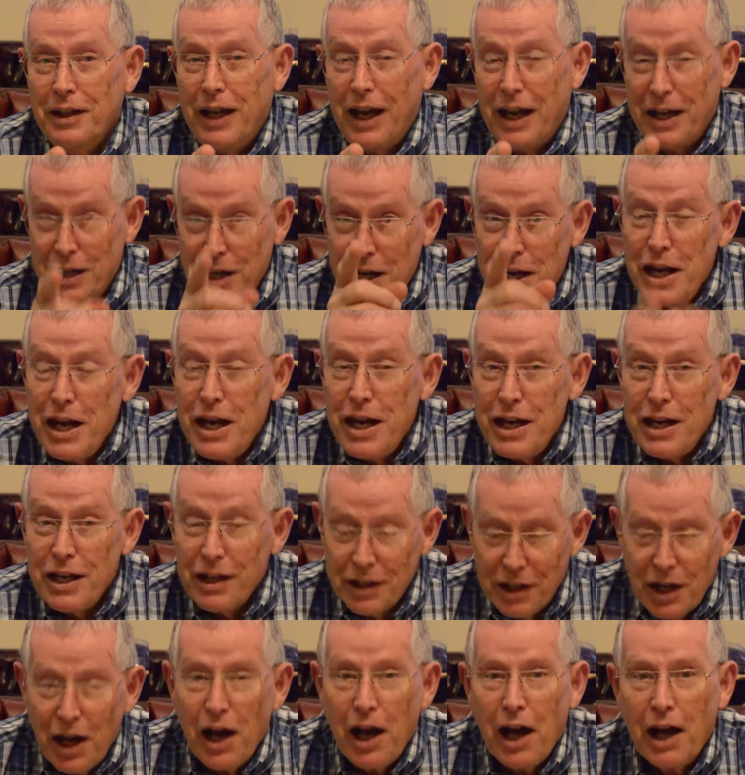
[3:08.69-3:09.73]
and He,
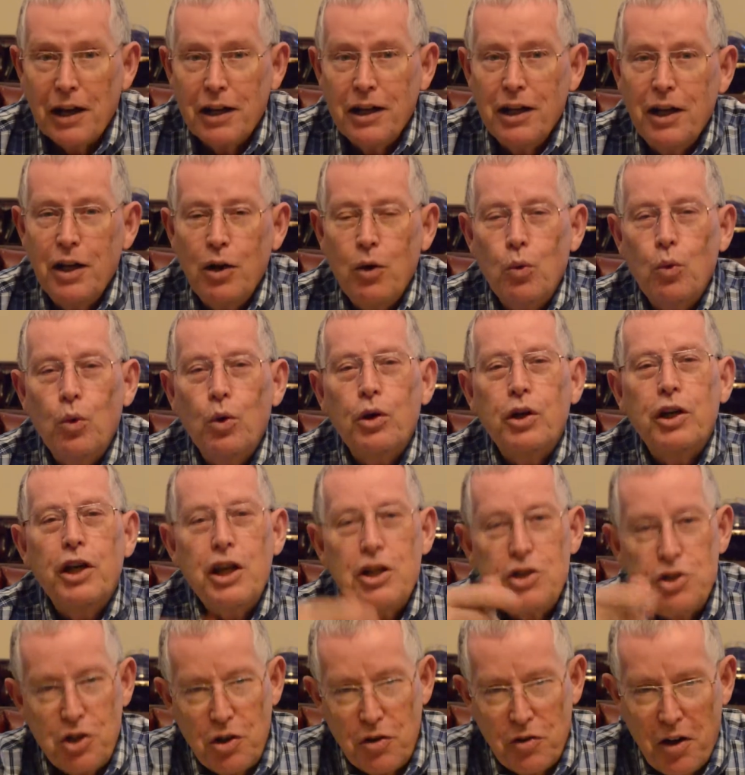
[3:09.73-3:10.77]
God, will
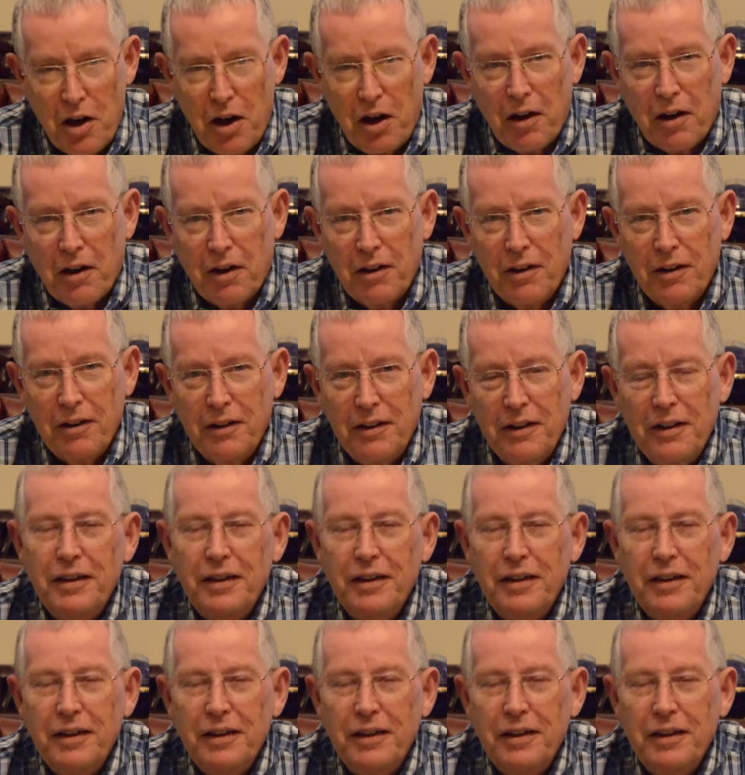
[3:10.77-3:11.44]
get you there.